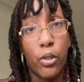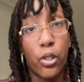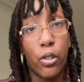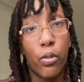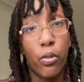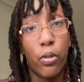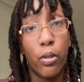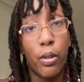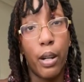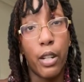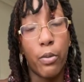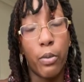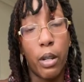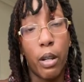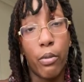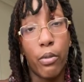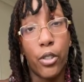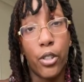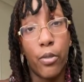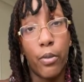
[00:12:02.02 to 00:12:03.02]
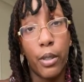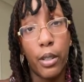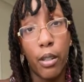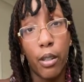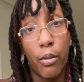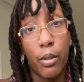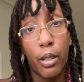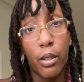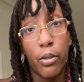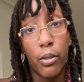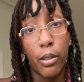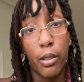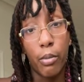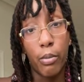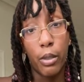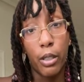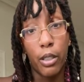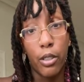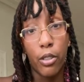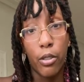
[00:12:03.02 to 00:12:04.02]
I was showing you guys what I was drinking when I was on
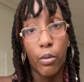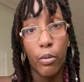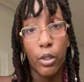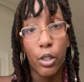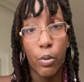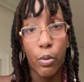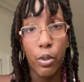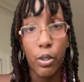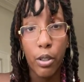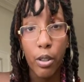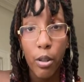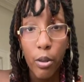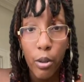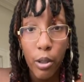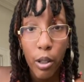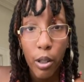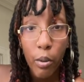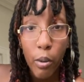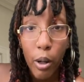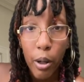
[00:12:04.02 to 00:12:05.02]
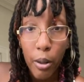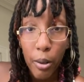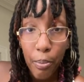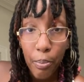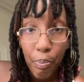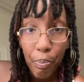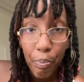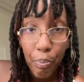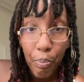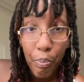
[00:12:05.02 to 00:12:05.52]
the beach, which was coconut water.